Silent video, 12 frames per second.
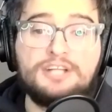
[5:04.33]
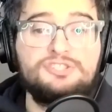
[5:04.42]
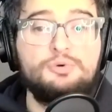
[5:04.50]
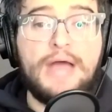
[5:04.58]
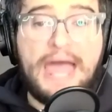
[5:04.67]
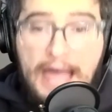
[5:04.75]

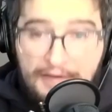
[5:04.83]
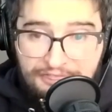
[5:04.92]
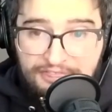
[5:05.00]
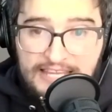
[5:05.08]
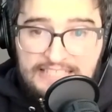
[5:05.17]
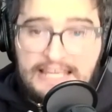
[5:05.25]
to
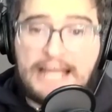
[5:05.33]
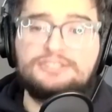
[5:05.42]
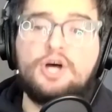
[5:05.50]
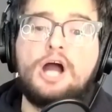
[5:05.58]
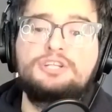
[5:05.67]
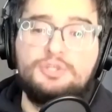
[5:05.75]
athletes, I
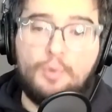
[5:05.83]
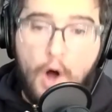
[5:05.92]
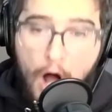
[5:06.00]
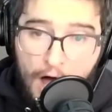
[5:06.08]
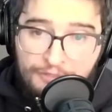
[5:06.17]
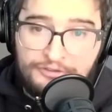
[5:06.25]
talk to
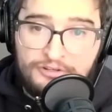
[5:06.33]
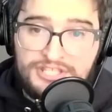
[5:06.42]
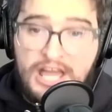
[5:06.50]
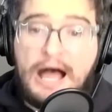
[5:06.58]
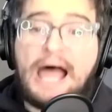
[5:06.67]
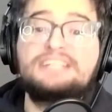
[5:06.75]
authors,
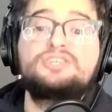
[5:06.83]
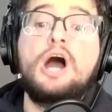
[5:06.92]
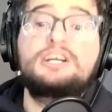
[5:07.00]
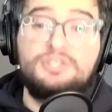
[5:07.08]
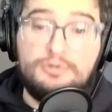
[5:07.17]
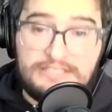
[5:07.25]
I
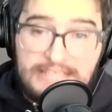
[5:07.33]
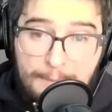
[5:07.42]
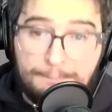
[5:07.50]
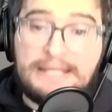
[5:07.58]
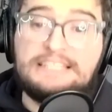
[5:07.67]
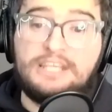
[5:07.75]
talk to
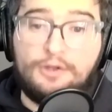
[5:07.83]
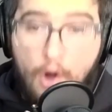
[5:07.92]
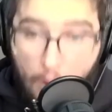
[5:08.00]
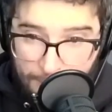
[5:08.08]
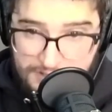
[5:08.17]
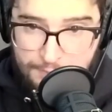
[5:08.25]
deadbeats and
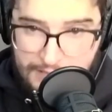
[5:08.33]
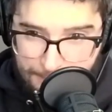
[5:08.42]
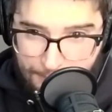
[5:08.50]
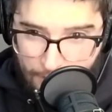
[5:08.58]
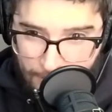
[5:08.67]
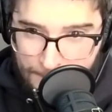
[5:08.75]
homeless
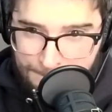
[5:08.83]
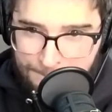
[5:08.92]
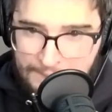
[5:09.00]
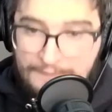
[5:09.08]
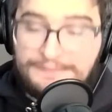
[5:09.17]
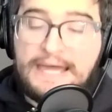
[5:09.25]
people.
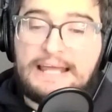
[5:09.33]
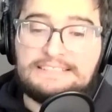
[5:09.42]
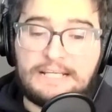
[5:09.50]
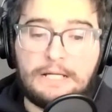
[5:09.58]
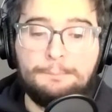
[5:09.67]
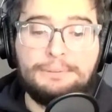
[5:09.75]
That is a
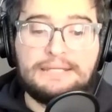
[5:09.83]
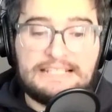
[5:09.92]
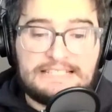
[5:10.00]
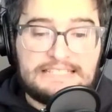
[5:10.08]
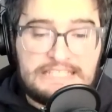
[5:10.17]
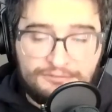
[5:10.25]
completely
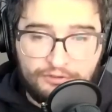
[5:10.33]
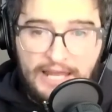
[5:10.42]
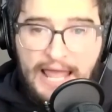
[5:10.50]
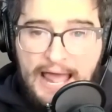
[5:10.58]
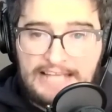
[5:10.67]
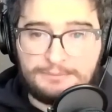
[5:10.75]
different
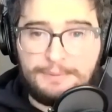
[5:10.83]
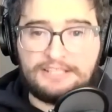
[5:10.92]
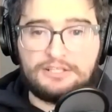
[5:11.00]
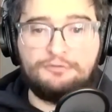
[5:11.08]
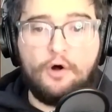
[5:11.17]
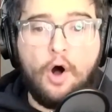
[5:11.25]
aspect
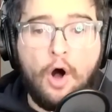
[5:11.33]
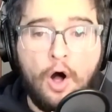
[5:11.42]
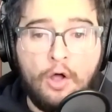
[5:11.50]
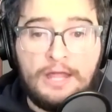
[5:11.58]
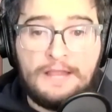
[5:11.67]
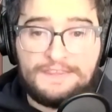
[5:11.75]
of
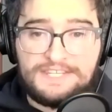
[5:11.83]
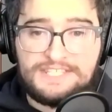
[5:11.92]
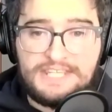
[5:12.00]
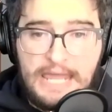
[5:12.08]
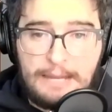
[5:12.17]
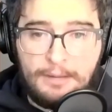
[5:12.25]
all the
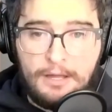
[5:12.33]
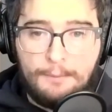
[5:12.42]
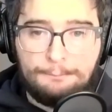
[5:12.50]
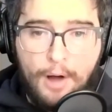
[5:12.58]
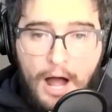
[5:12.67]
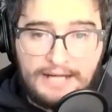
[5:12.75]
same
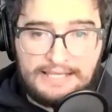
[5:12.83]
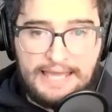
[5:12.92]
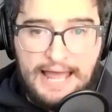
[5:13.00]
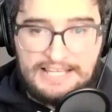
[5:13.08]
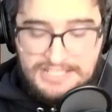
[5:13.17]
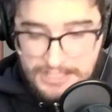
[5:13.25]

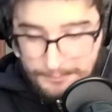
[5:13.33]
podcast.